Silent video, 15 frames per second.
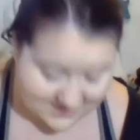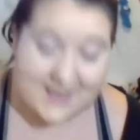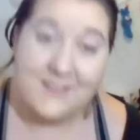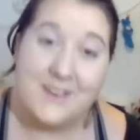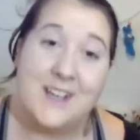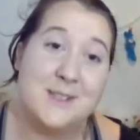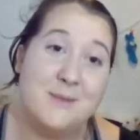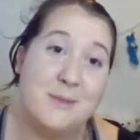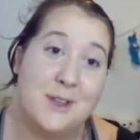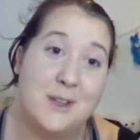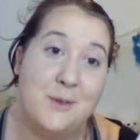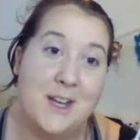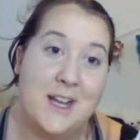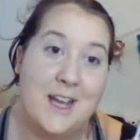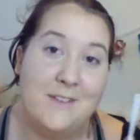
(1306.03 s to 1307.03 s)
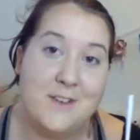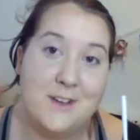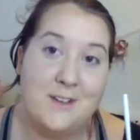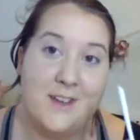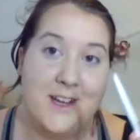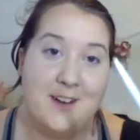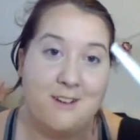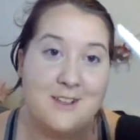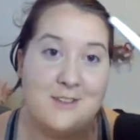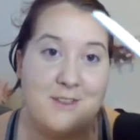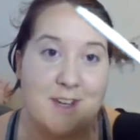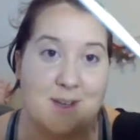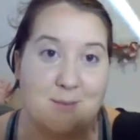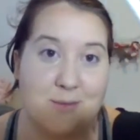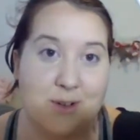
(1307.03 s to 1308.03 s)
I've got some gluing I have to do later. It's
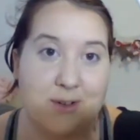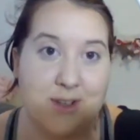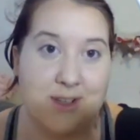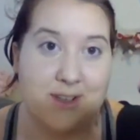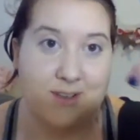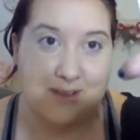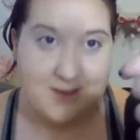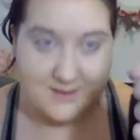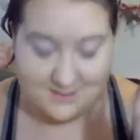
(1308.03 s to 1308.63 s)
fucking broken.